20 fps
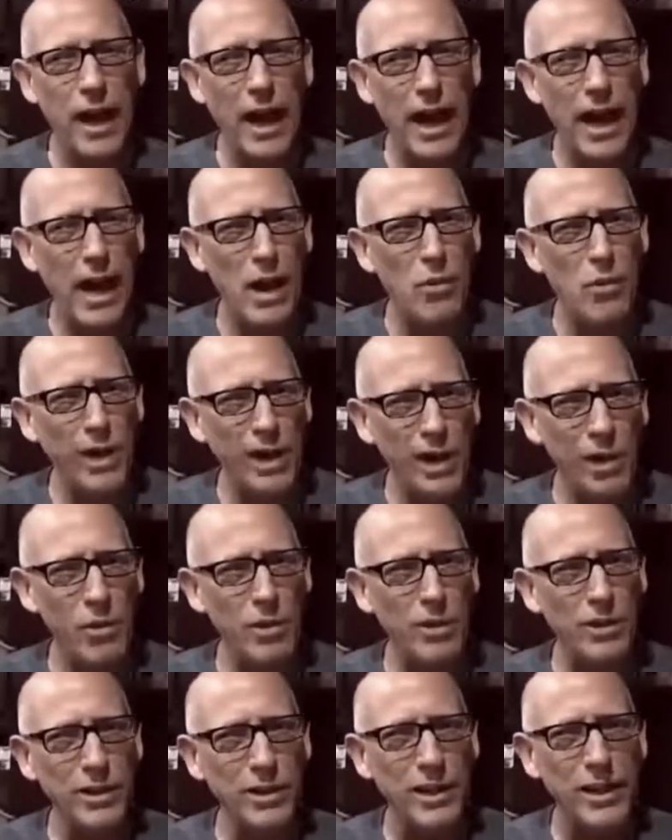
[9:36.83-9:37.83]
and we
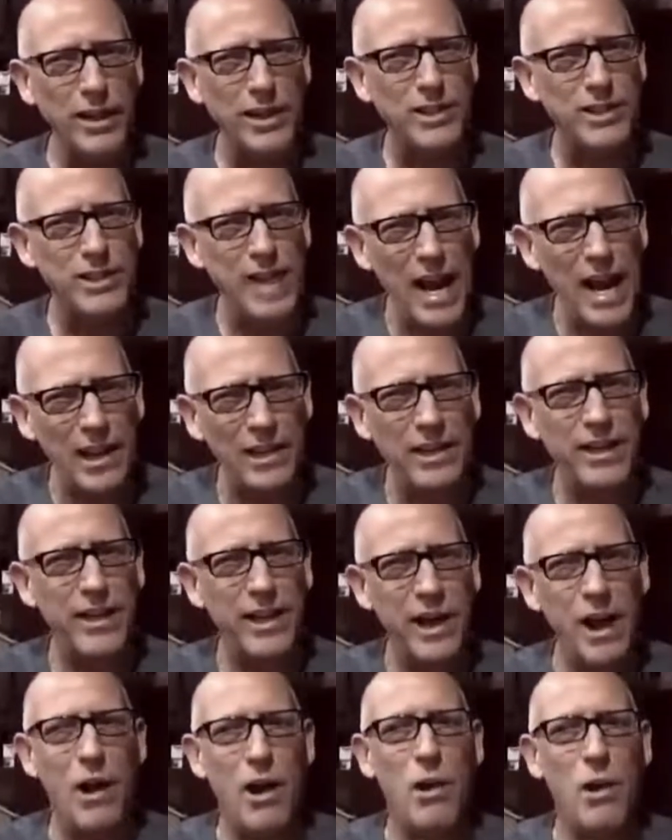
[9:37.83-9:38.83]
don't exactly
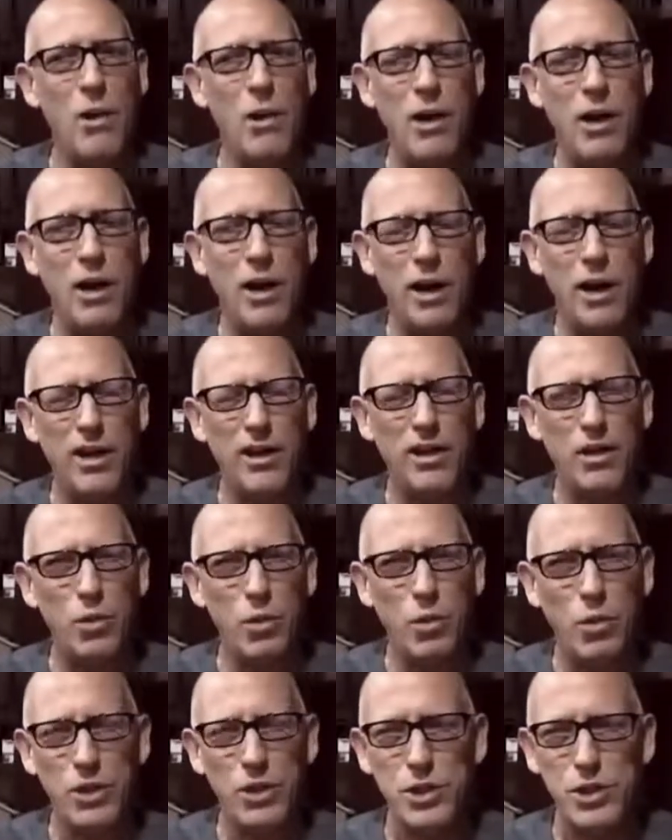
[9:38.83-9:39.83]
know.
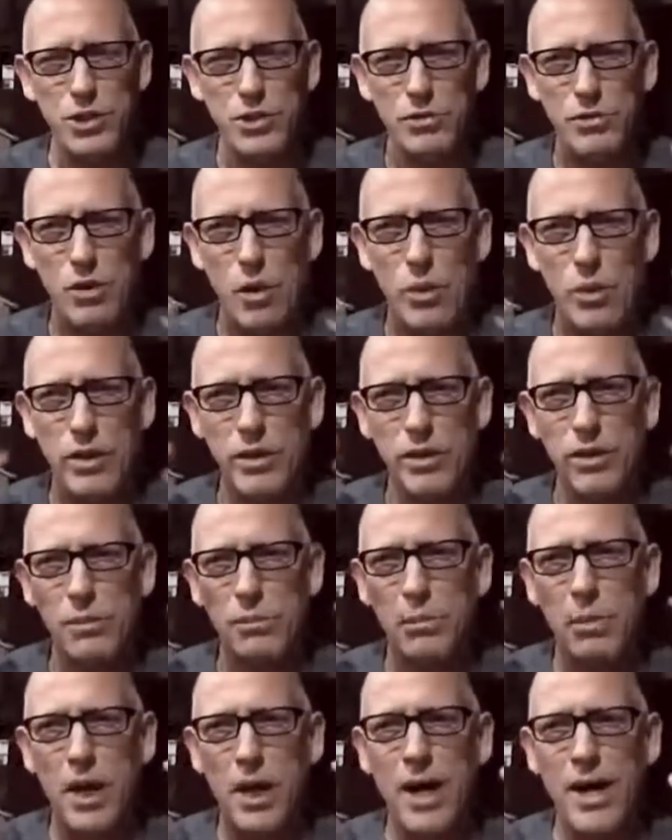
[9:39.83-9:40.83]
Once you throw in the
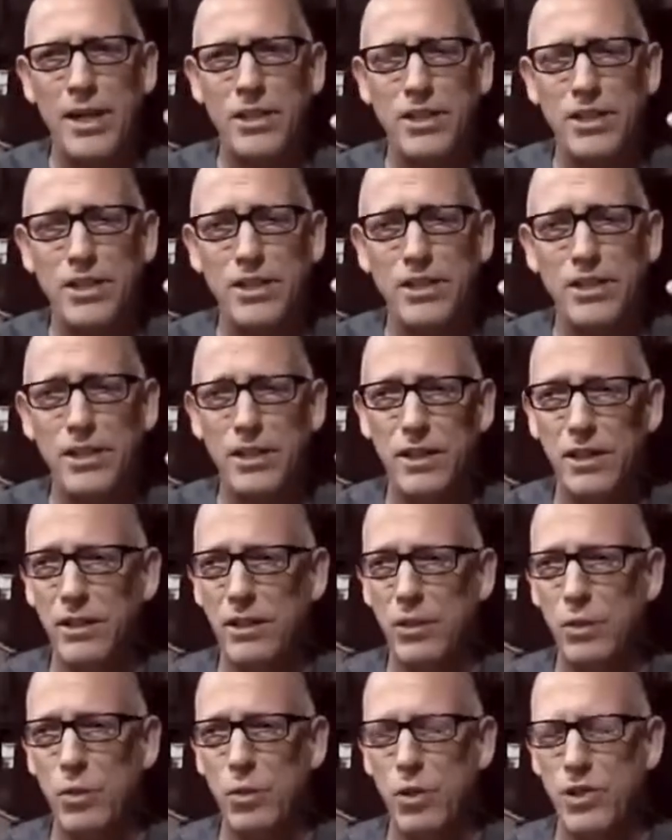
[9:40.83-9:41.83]
bots,
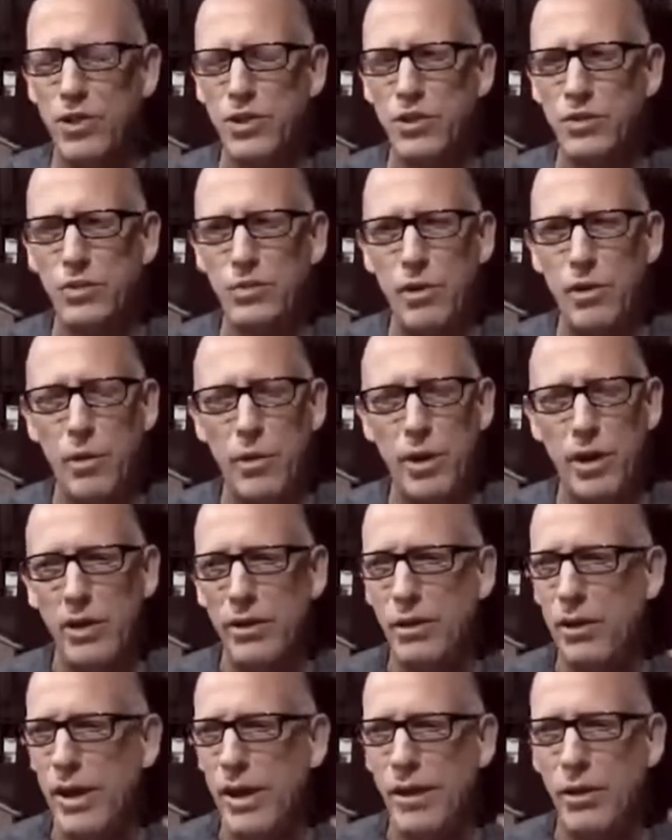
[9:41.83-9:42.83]
once you throw
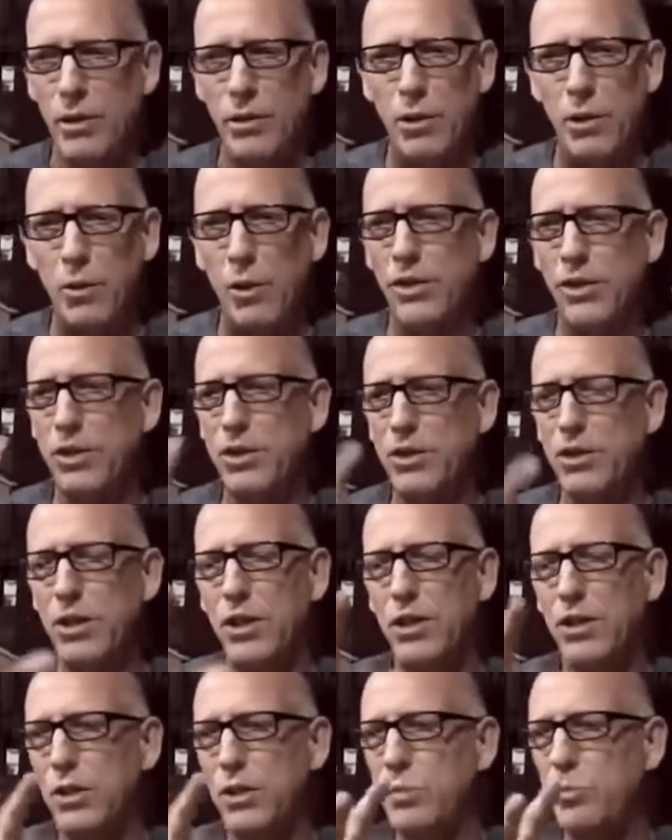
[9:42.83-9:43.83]
in, I don't know what this
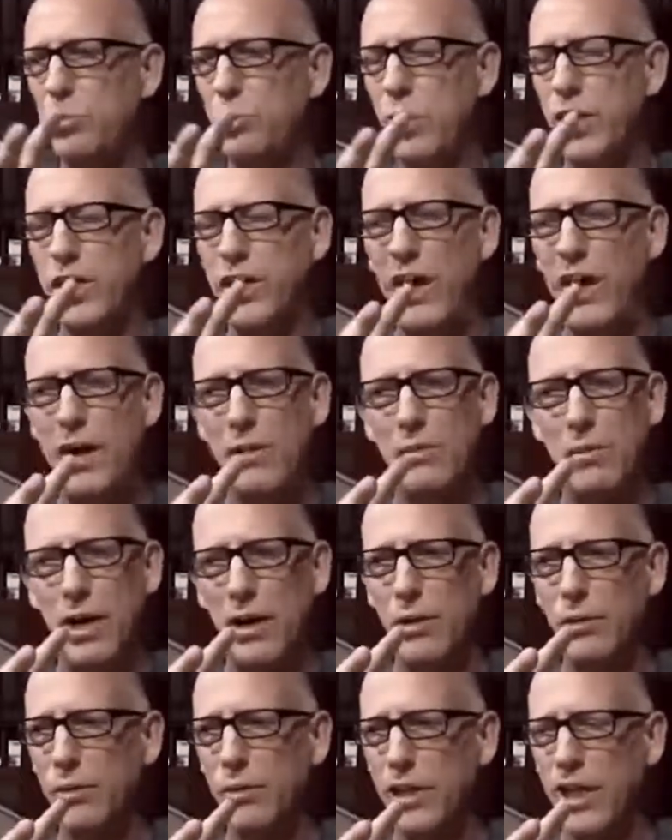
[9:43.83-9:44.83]
does when you can't buy
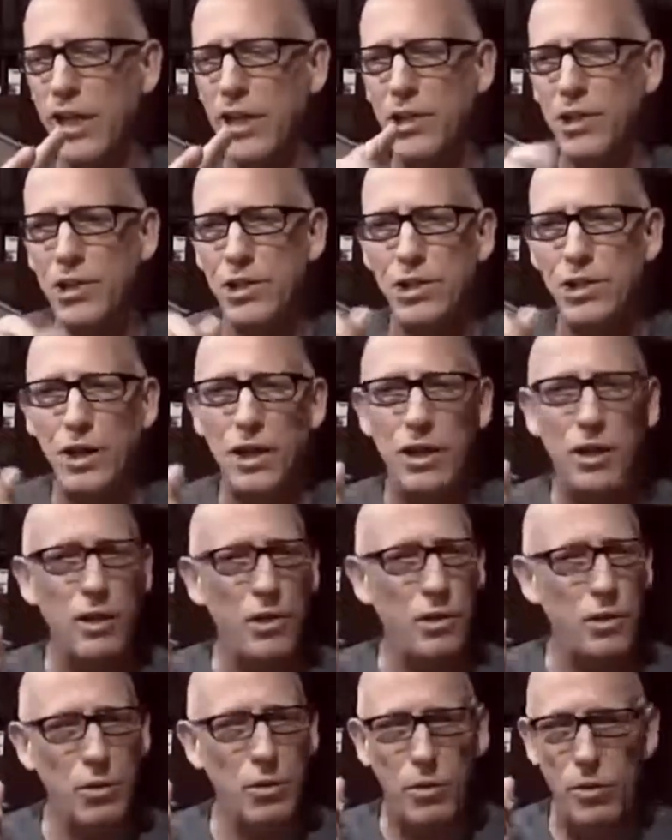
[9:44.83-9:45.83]
reach,
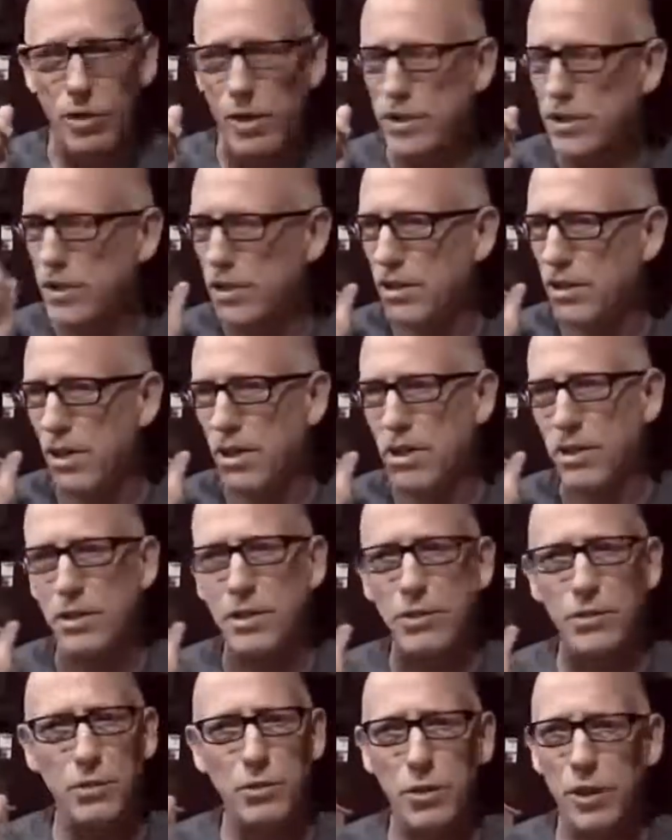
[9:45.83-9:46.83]
what does it
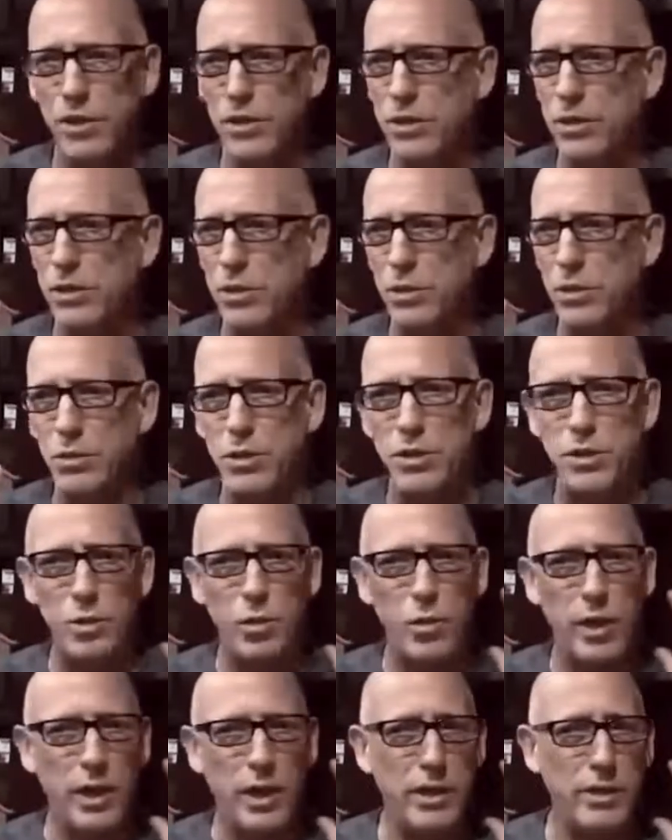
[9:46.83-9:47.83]
do to the
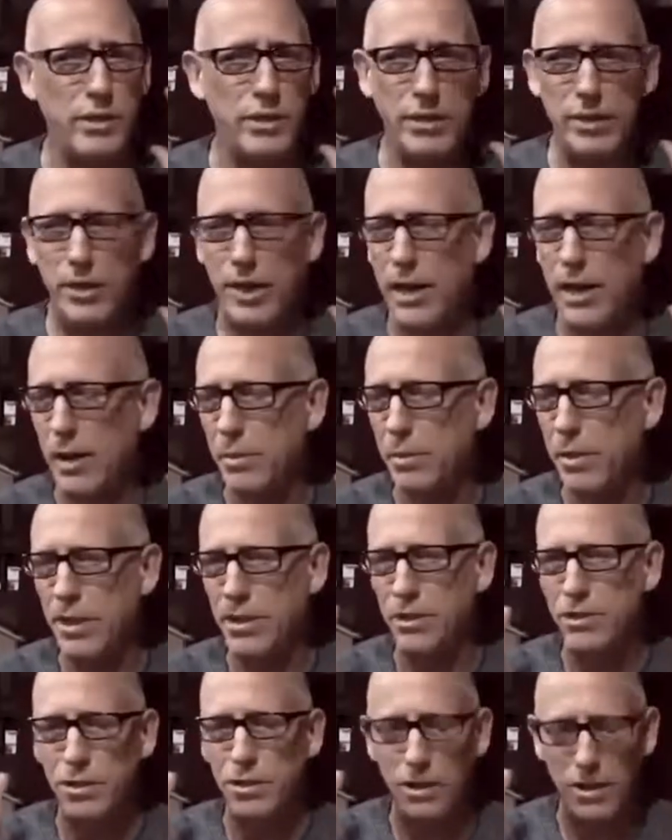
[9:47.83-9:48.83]
way the
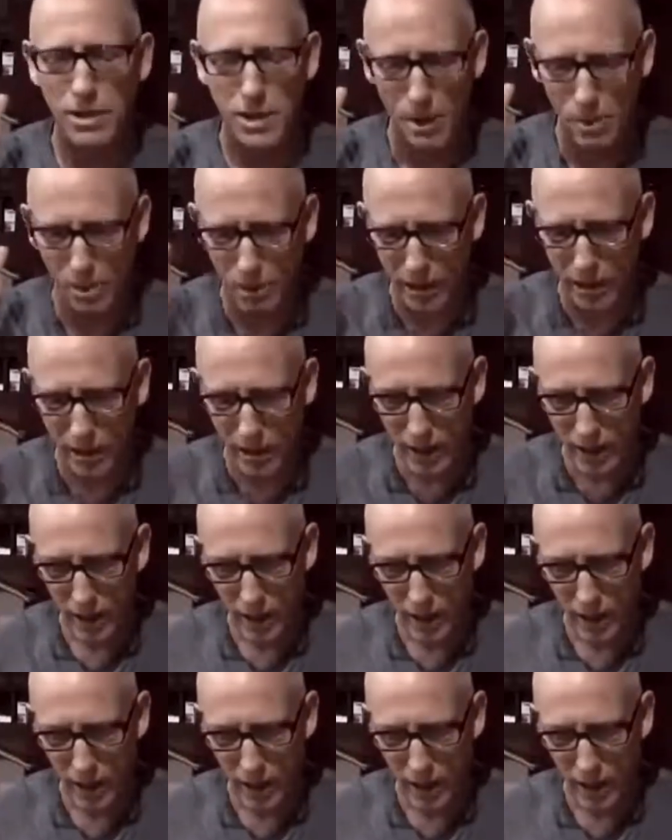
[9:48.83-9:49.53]
campaigns are going to operate?